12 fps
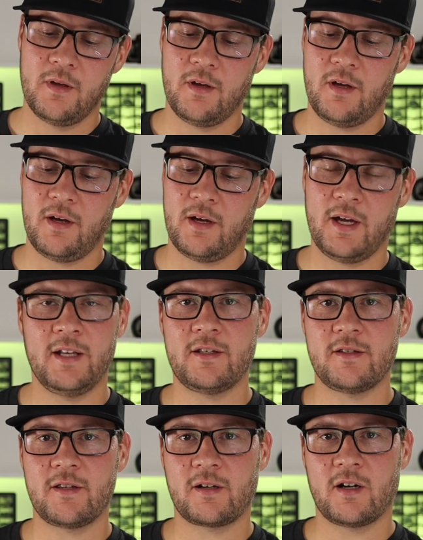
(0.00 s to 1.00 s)

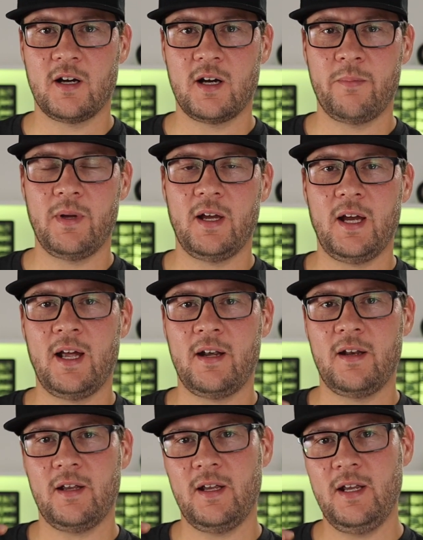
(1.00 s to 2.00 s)
enters the carb, and
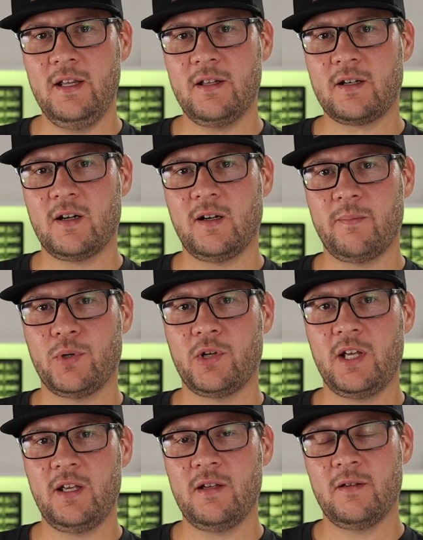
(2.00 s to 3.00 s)
in the carb
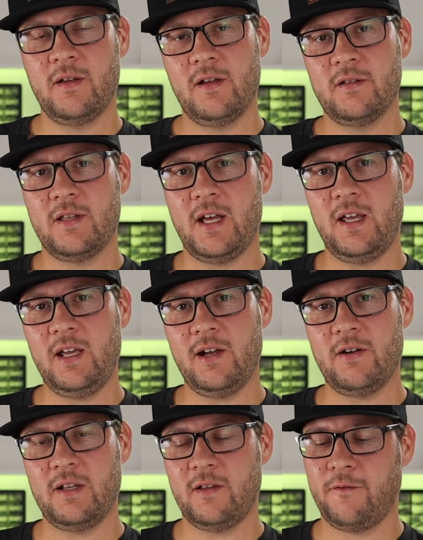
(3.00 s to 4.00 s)
body, the air
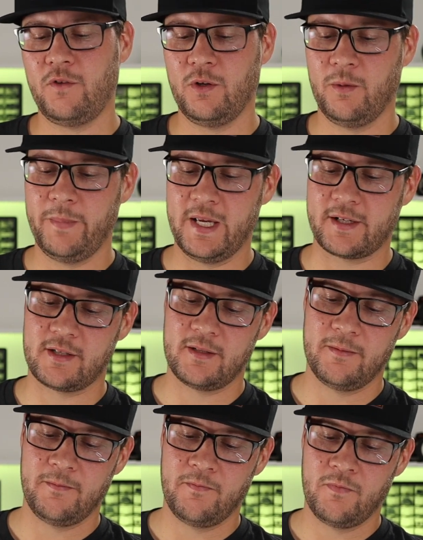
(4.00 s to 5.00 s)
and the fuel mix.
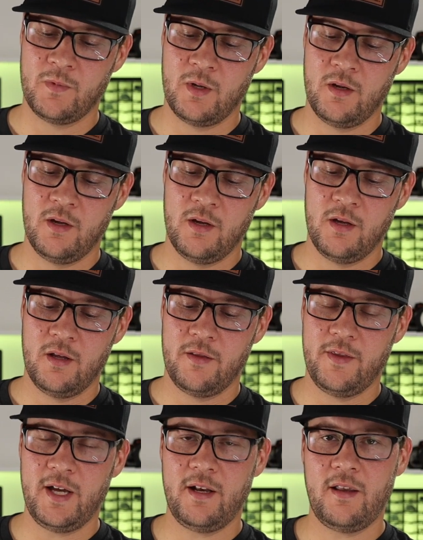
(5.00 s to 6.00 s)

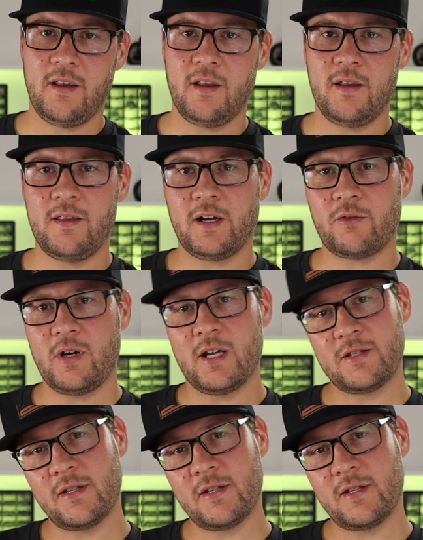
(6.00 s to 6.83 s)
Then as the